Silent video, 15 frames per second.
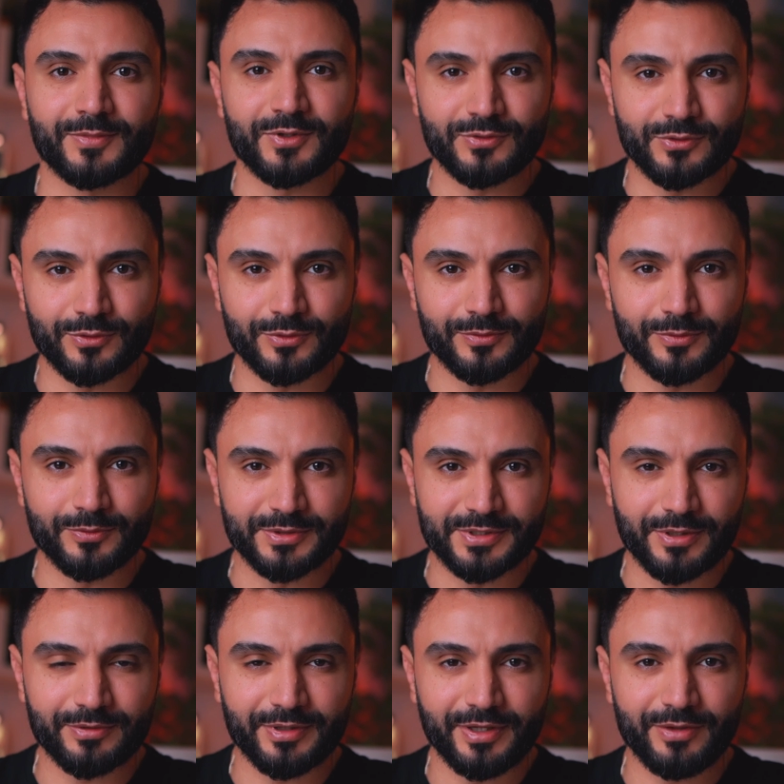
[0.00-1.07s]
So,
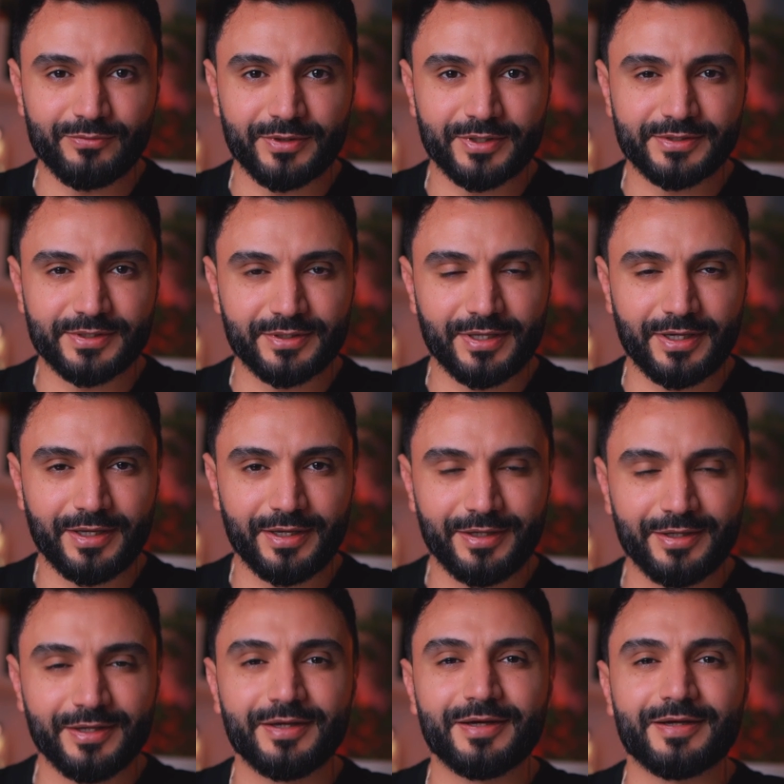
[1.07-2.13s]
without any further delay,
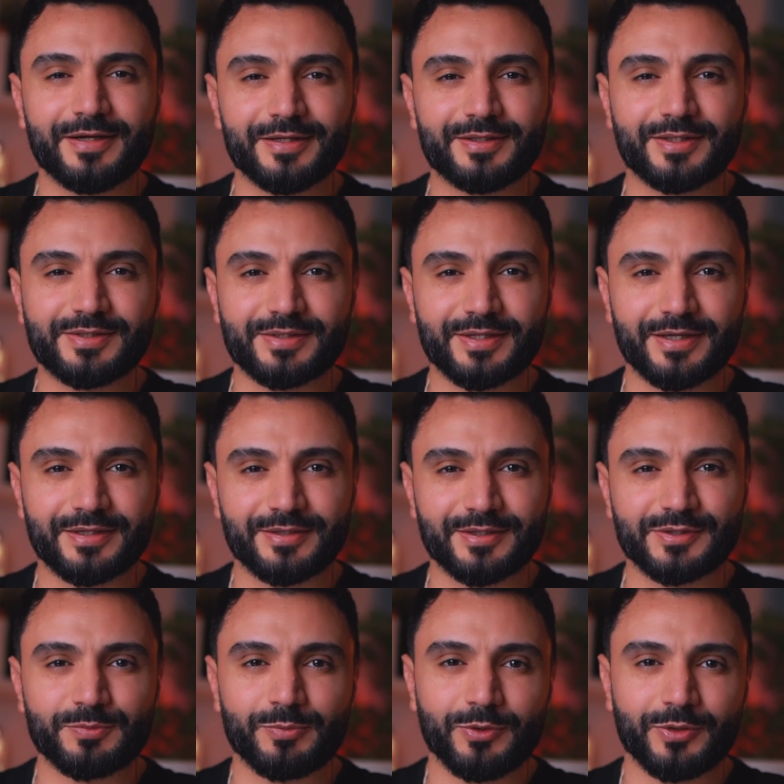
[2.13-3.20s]
let us start
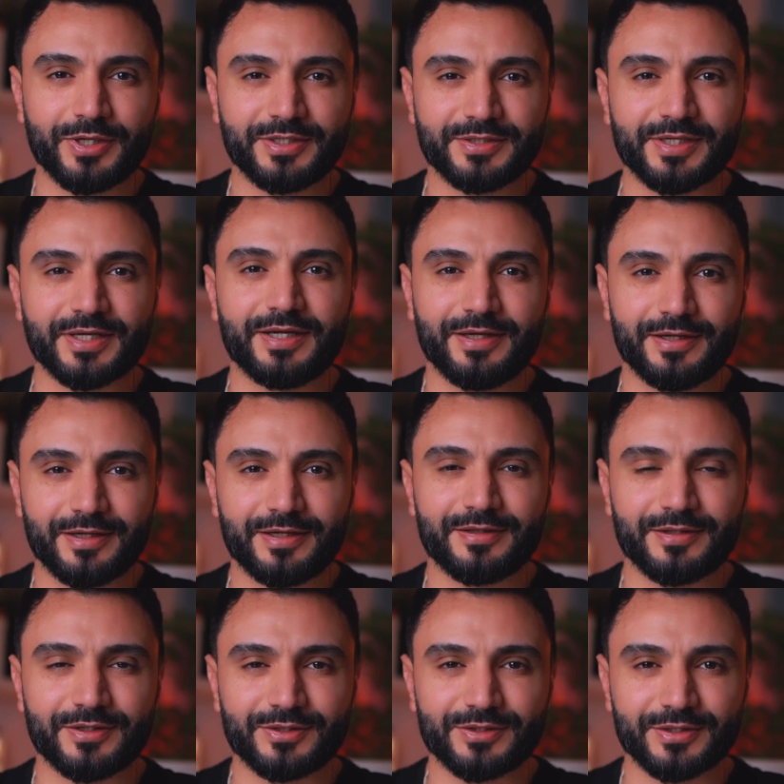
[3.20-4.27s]
exploring the clean
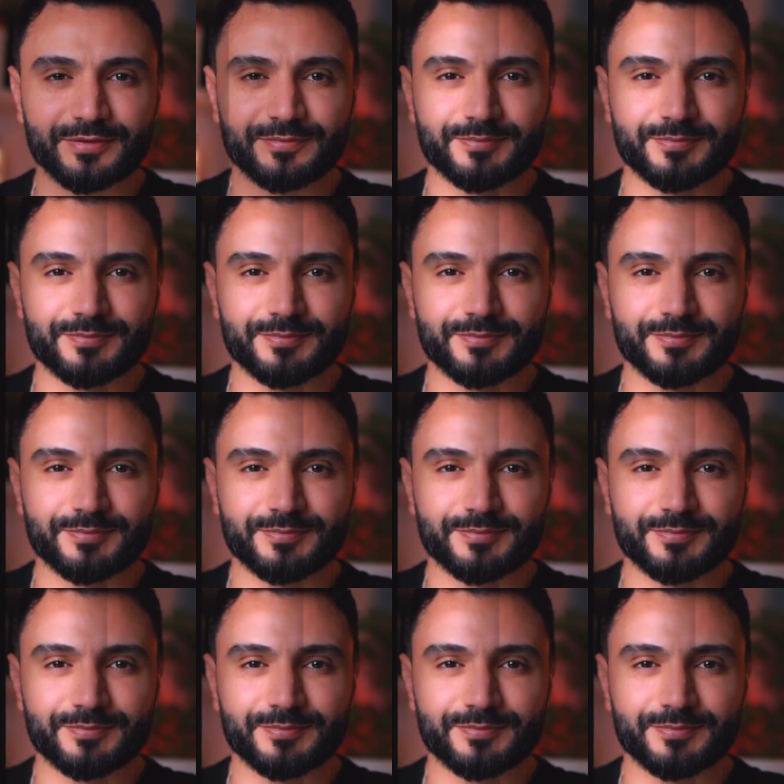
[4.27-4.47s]
architecture.